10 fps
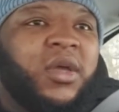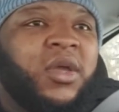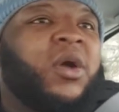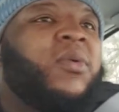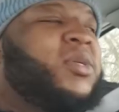
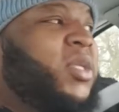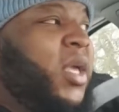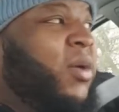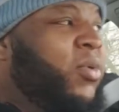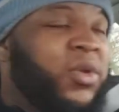You know, once
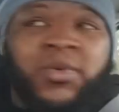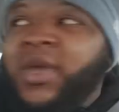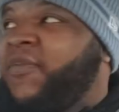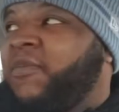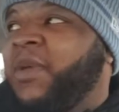again, what do you
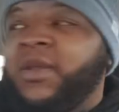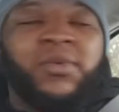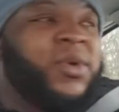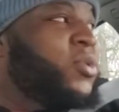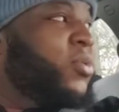get for beating
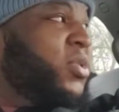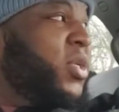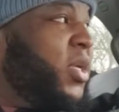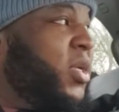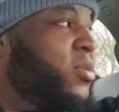Luis
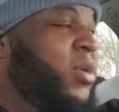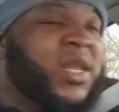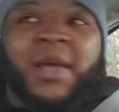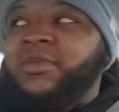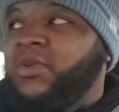Ortiz? You
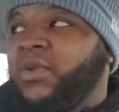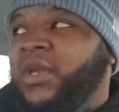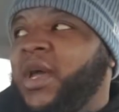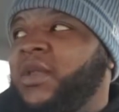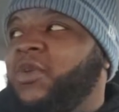get absolutely
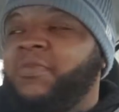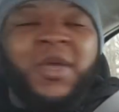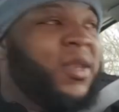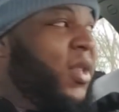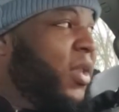nothing. You
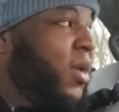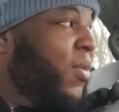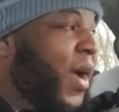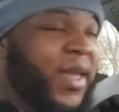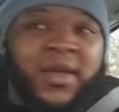beat Dillian
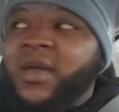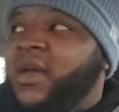White,